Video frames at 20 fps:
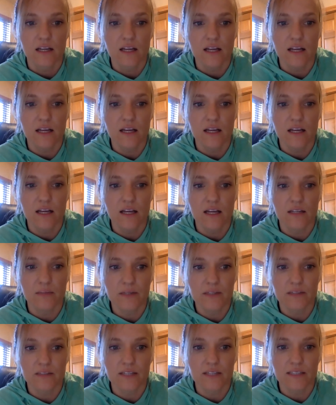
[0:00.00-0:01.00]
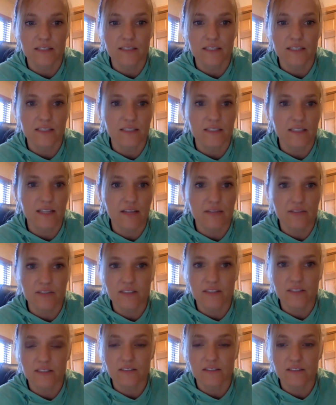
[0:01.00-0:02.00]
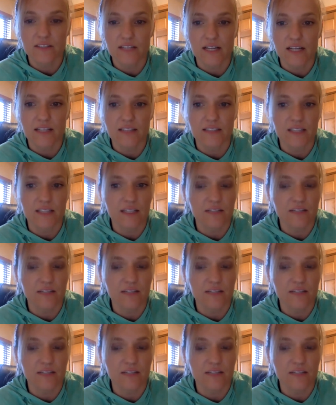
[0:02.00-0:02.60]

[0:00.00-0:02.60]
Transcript: and a pair of light and tights in every single size.